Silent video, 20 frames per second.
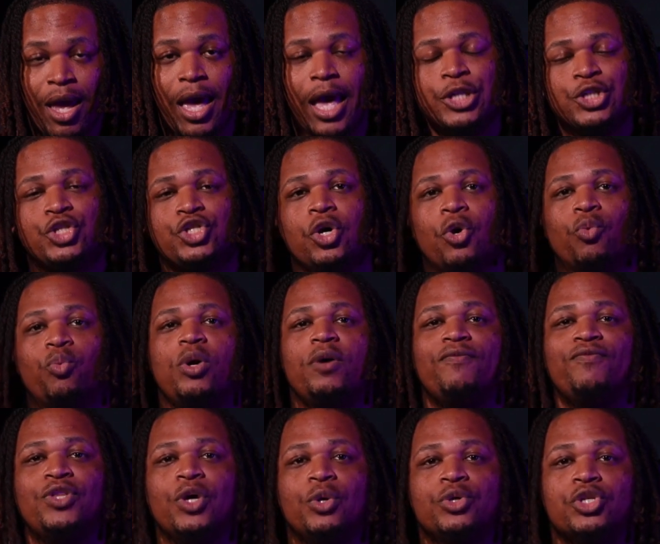And so
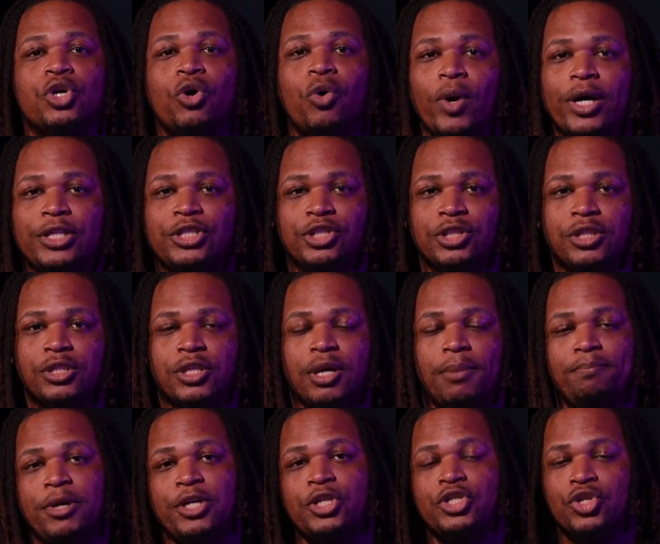with those questions, a
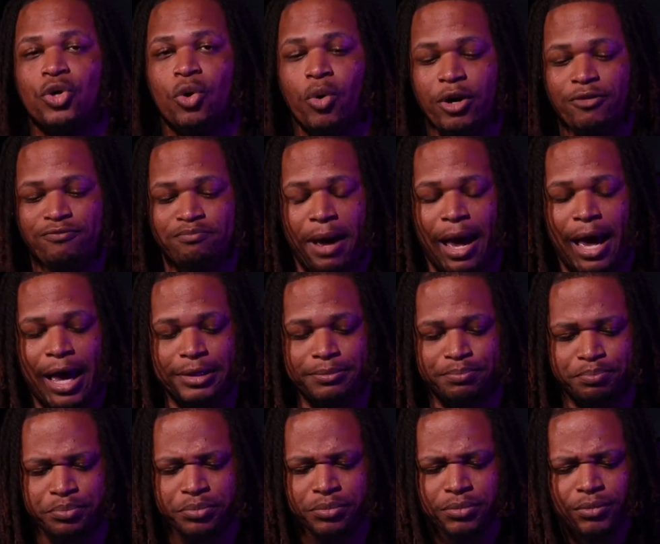mentor of mine,
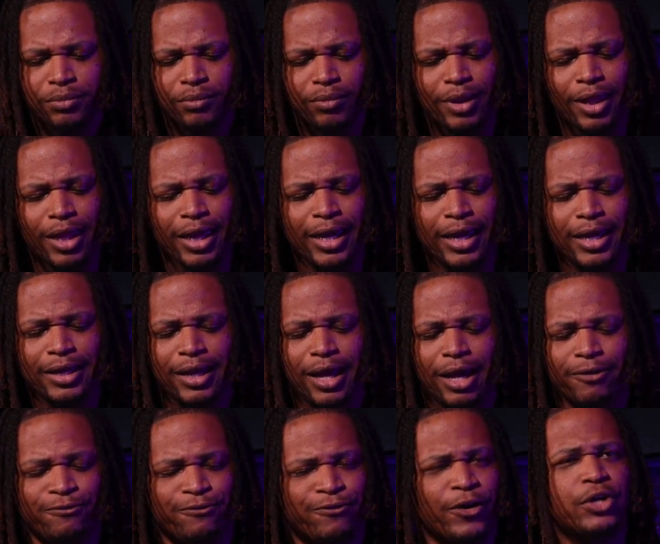and
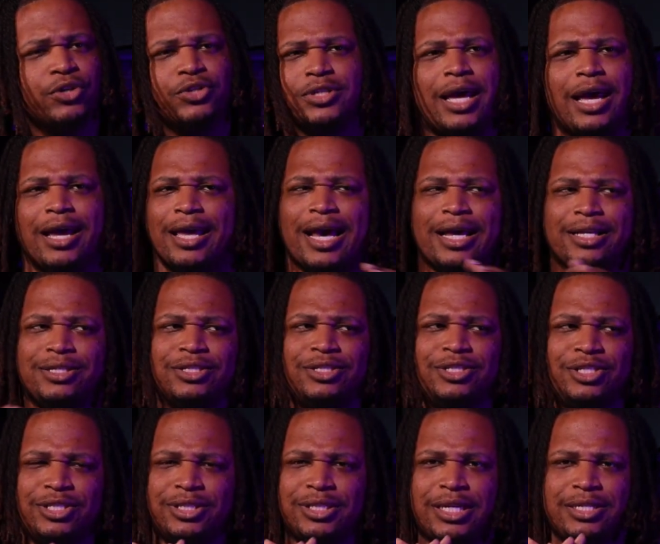first, I got to
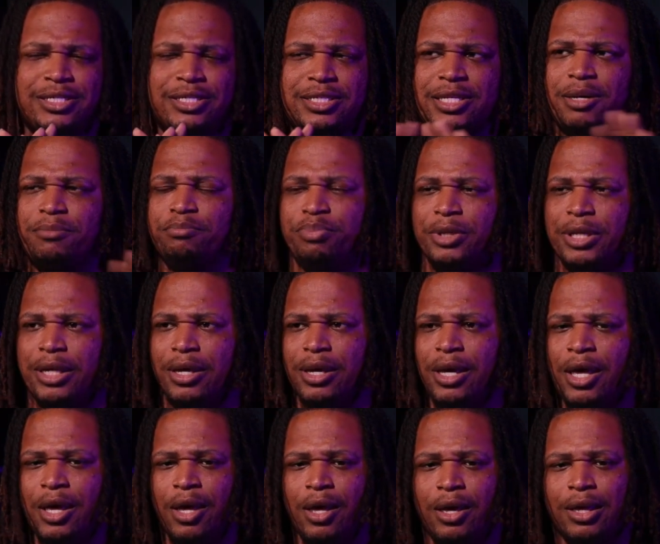just say simply,
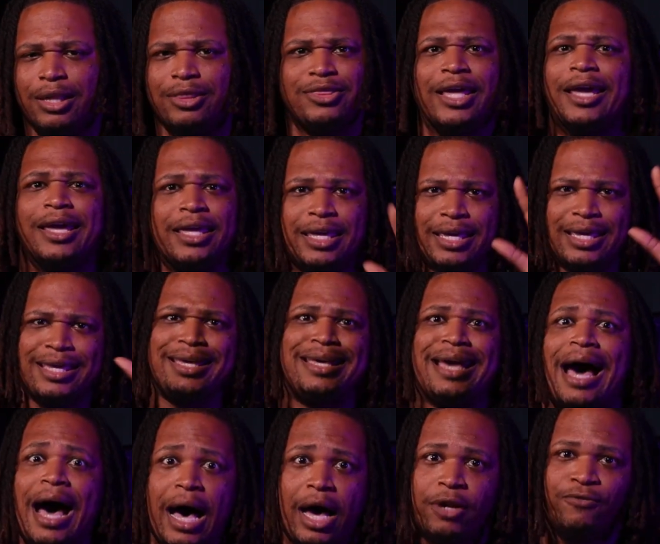thanking
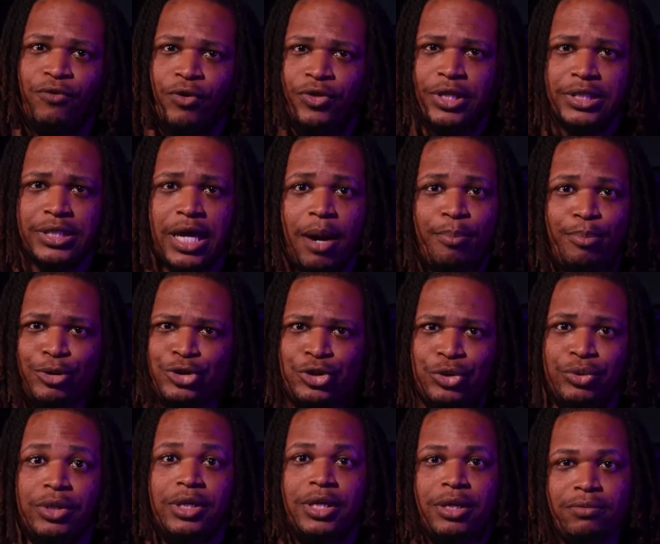God for this
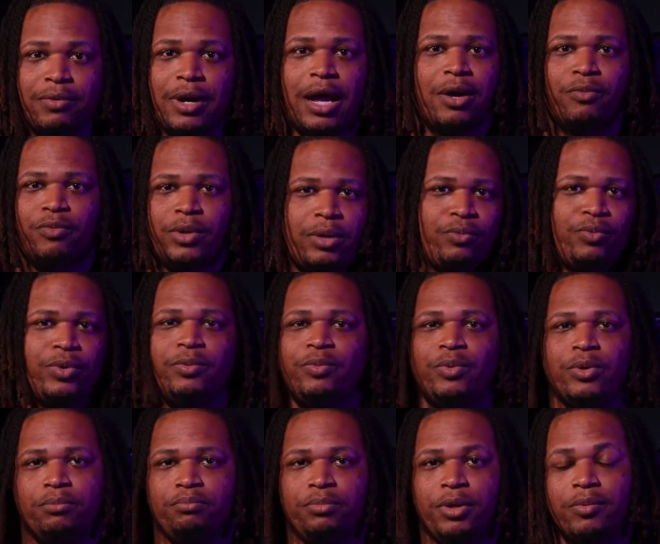opportunity, right? We
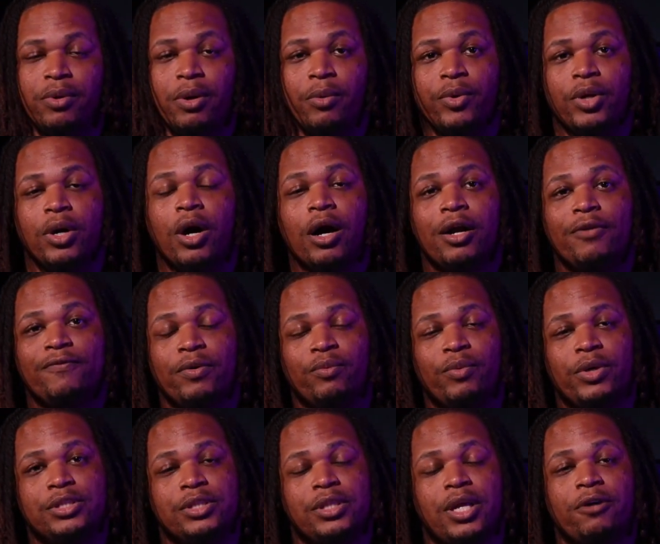wouldn't be where we are if it
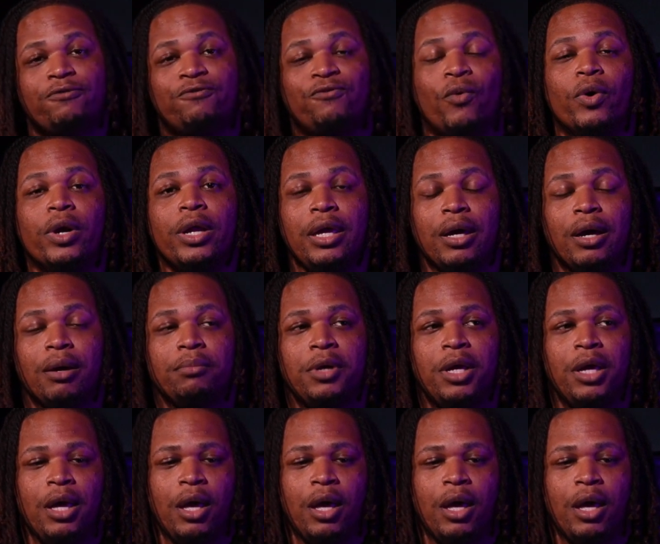was not for Him.